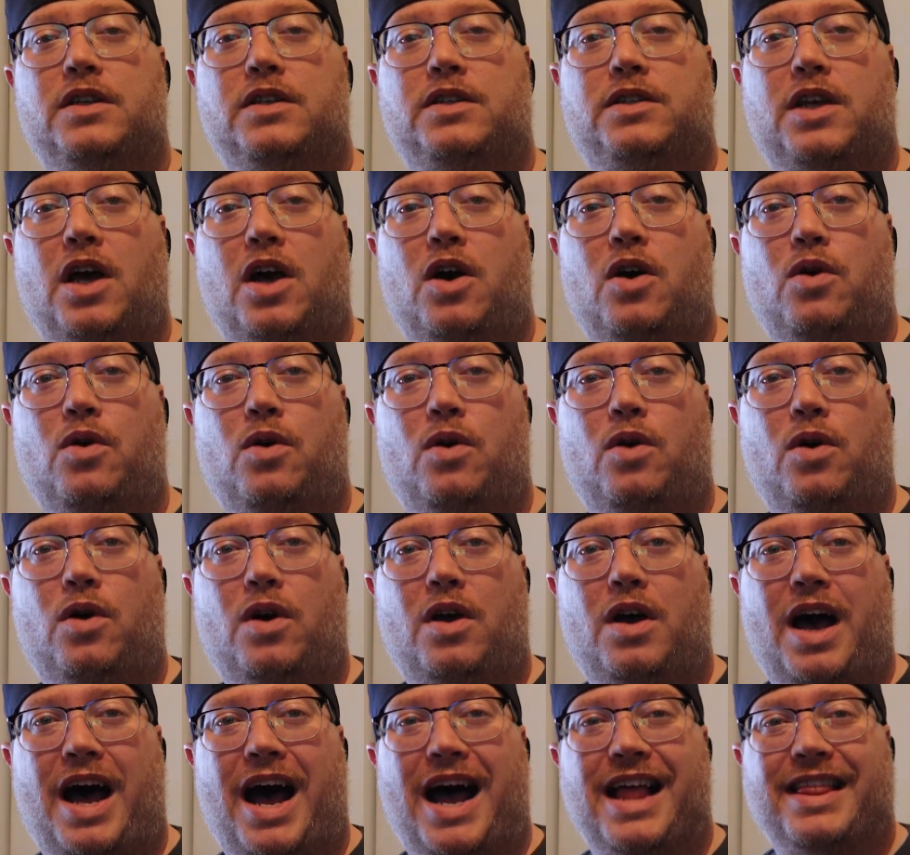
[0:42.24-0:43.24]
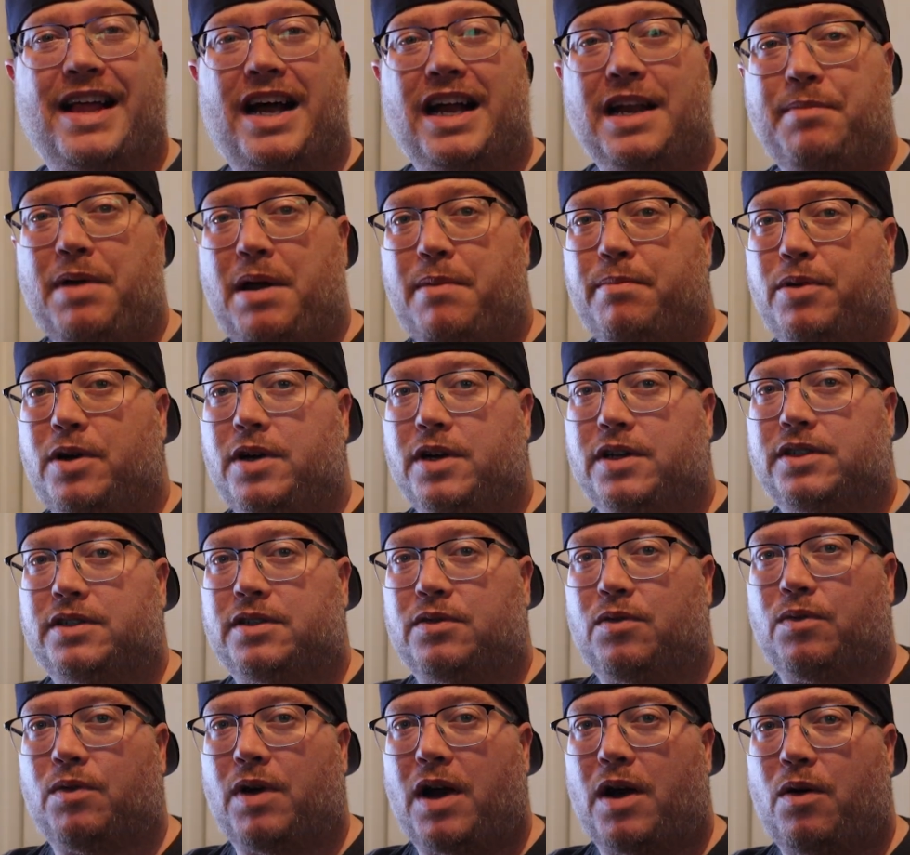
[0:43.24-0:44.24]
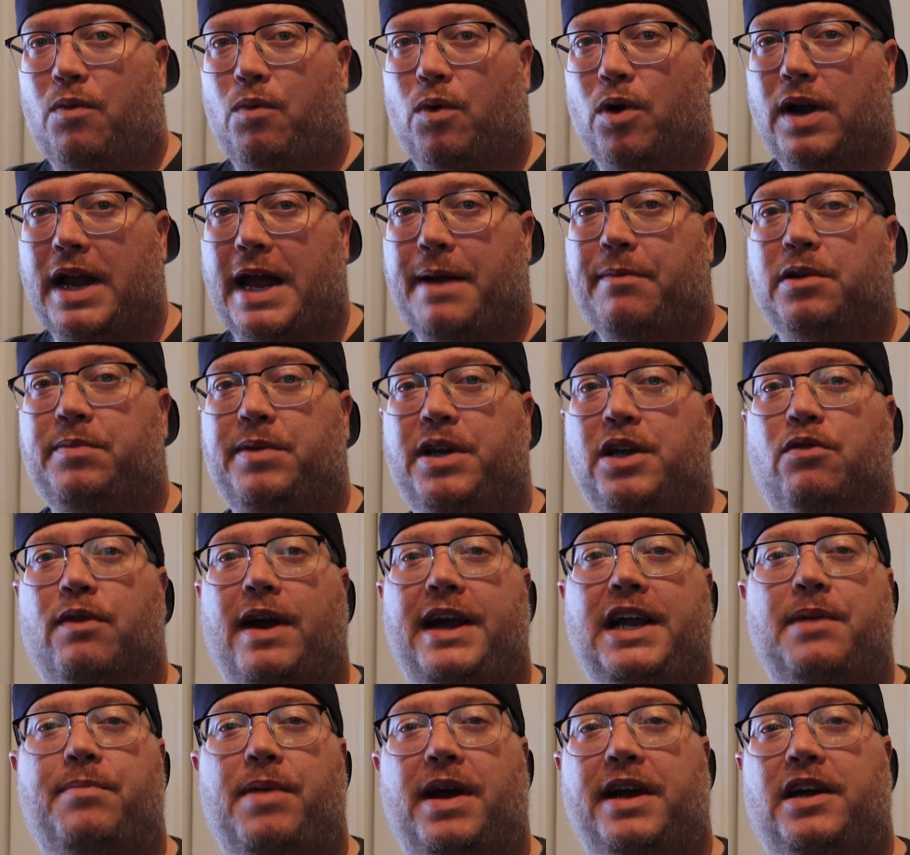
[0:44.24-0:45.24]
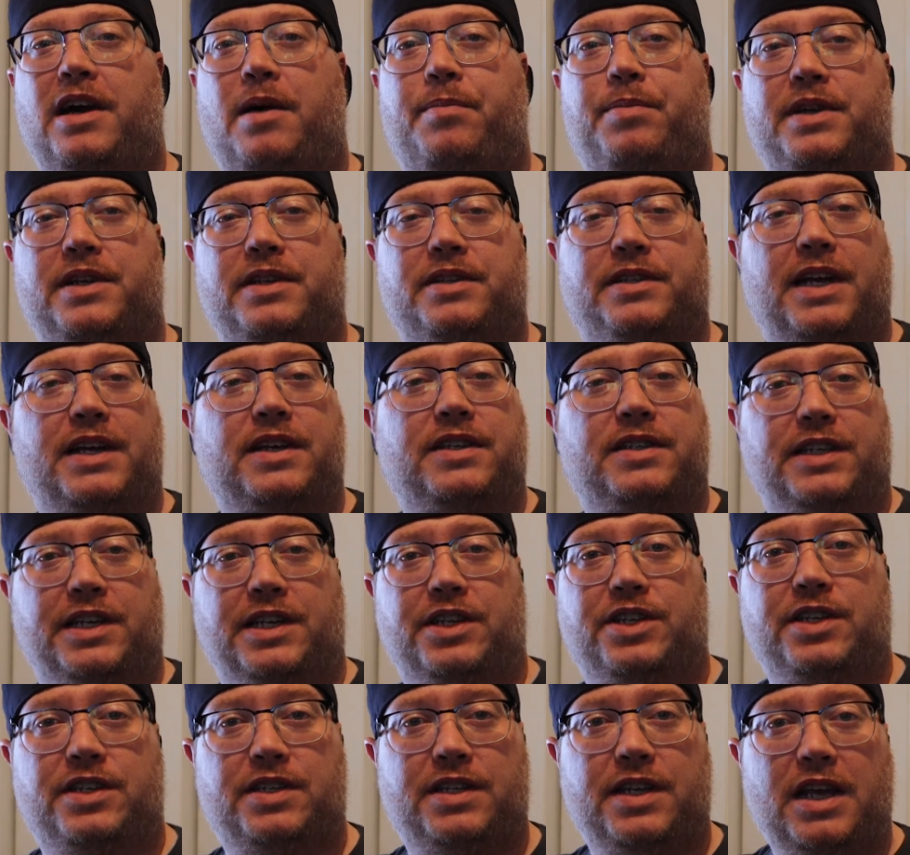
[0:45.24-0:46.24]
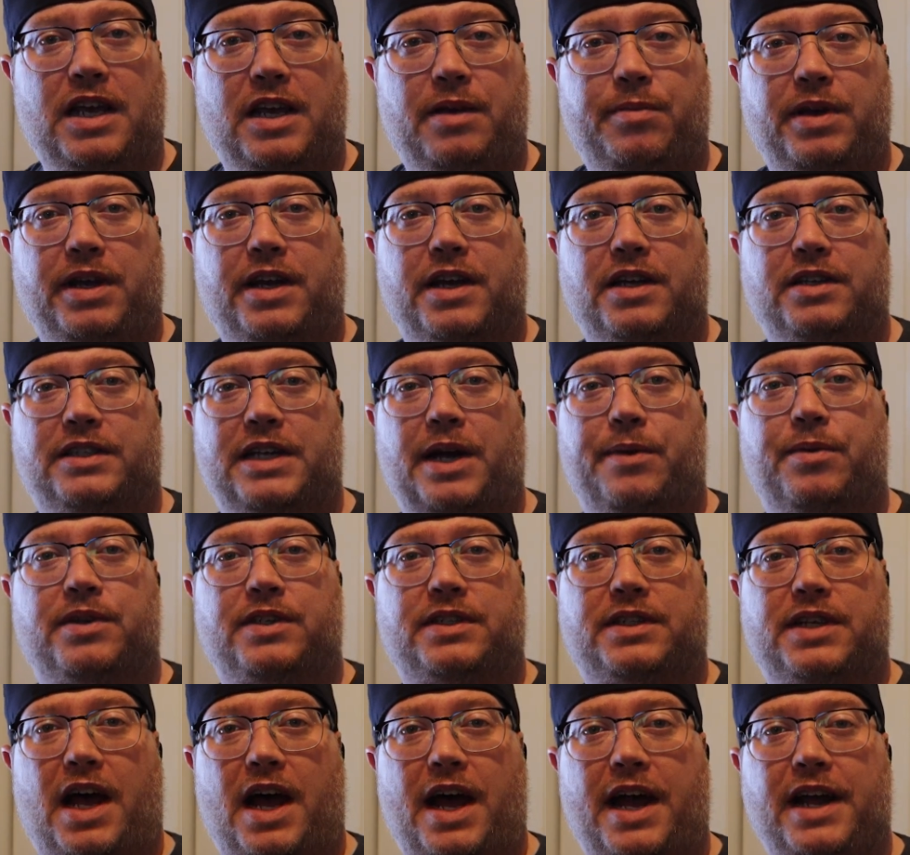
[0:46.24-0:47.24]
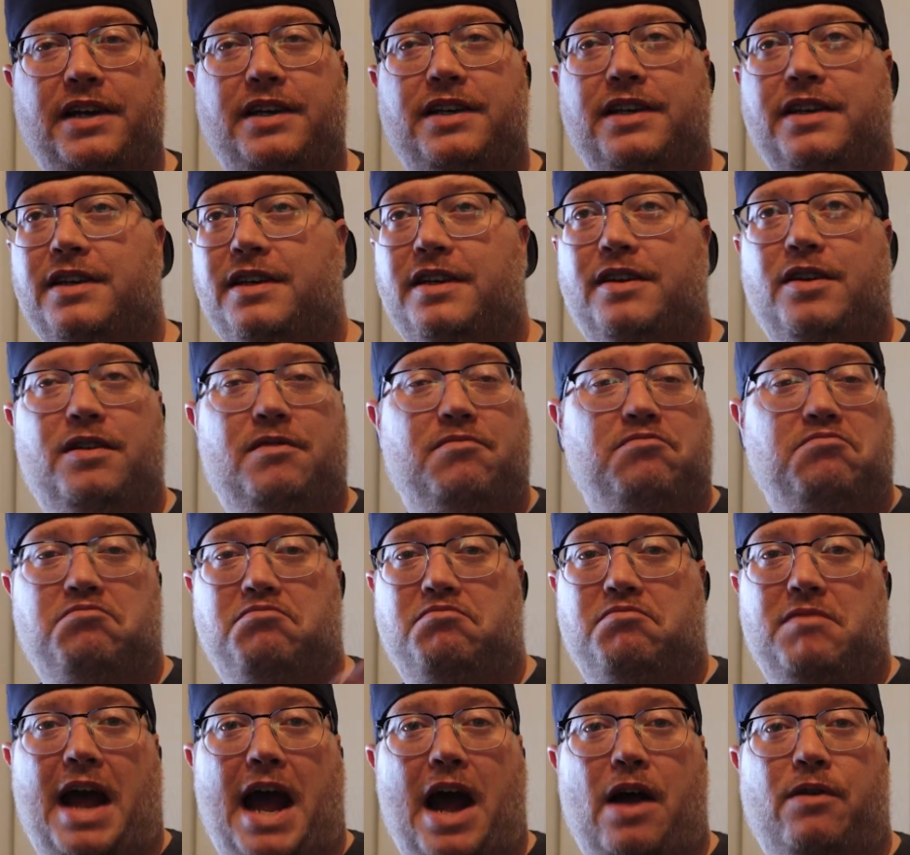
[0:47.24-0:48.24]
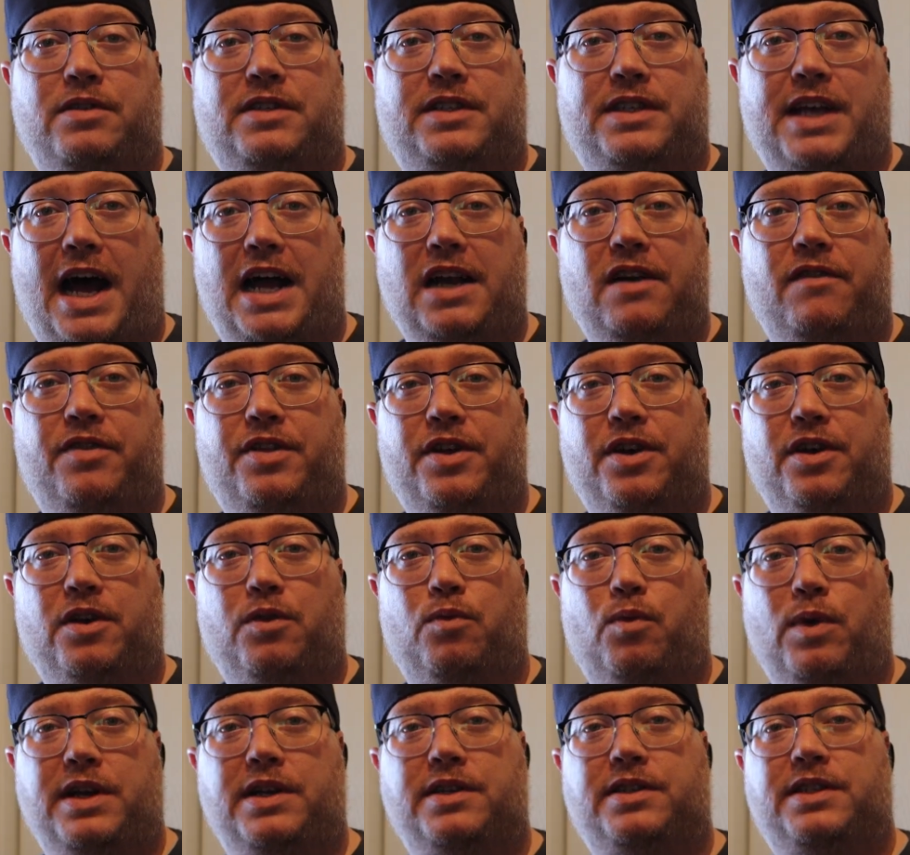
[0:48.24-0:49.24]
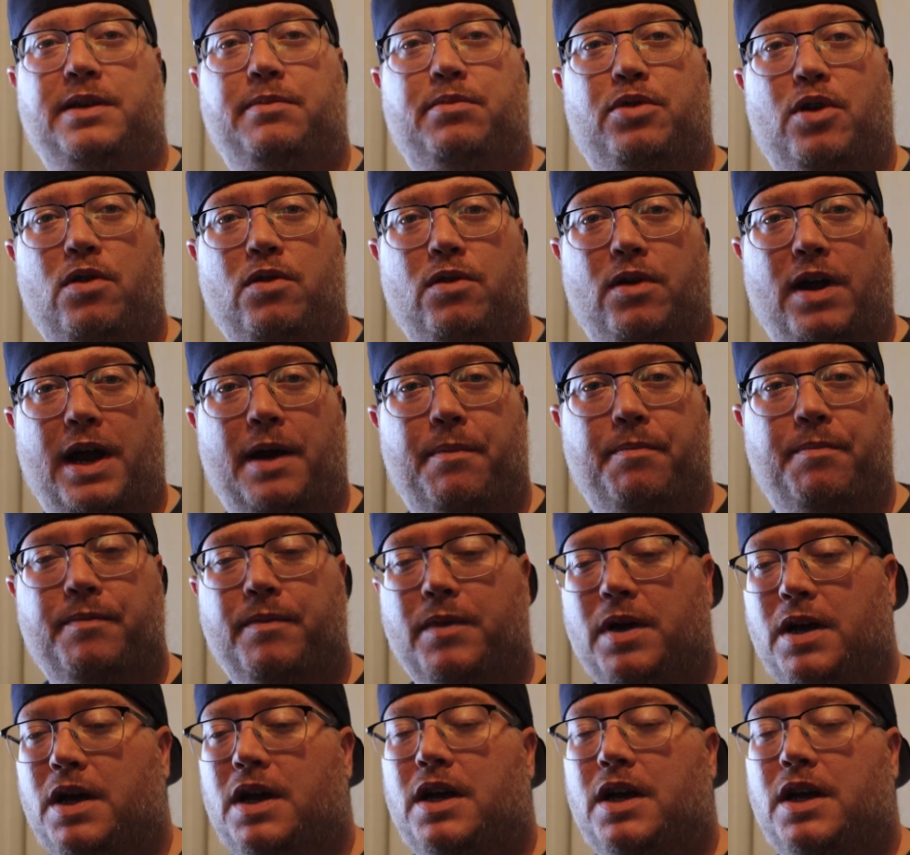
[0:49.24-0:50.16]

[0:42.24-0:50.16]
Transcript: So a lot of my books weren't able to be graded by companies like CGC because they were signed outside of their witnessing program.